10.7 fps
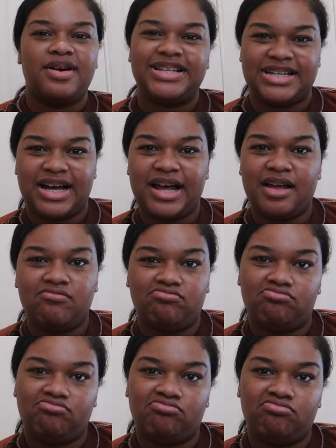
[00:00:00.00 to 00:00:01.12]
Wait, did I?
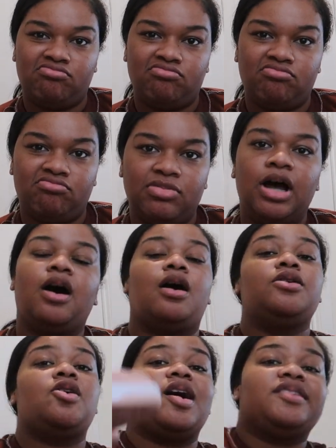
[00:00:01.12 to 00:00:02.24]
Oh,
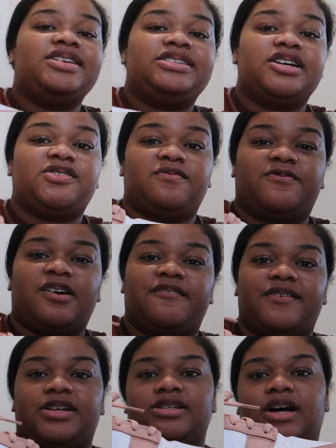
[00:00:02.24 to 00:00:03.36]
no. I got these dunks from
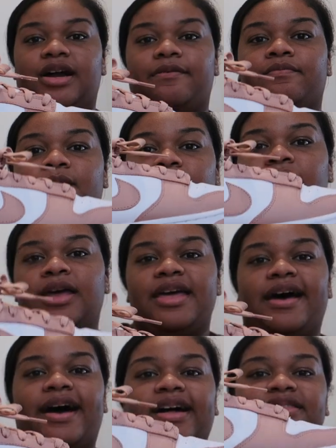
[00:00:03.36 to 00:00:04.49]
Farfetch. Sorry.
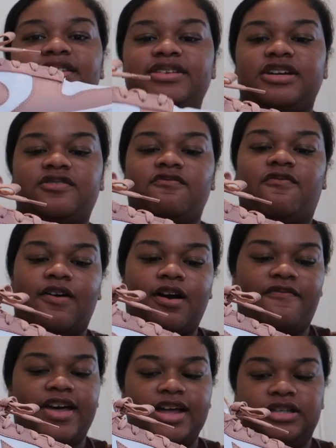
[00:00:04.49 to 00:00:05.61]
Yeah, I got these dunks from
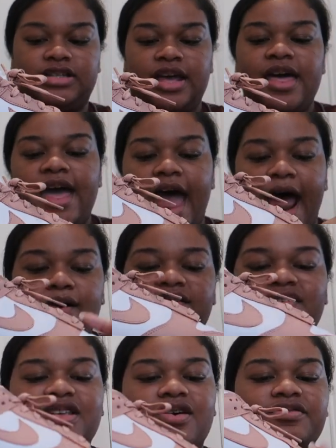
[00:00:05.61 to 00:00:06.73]
Farfetch. I don't
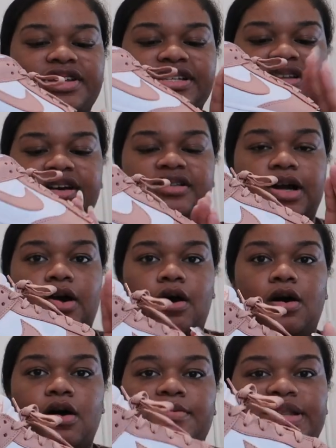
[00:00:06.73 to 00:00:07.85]
even know what these dunks are
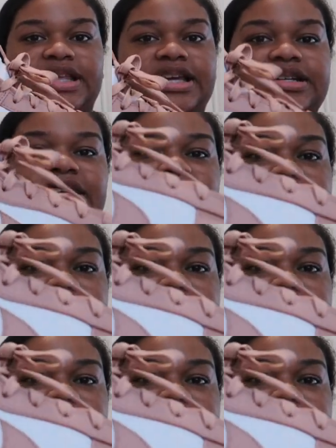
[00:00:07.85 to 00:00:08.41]
called, but these are the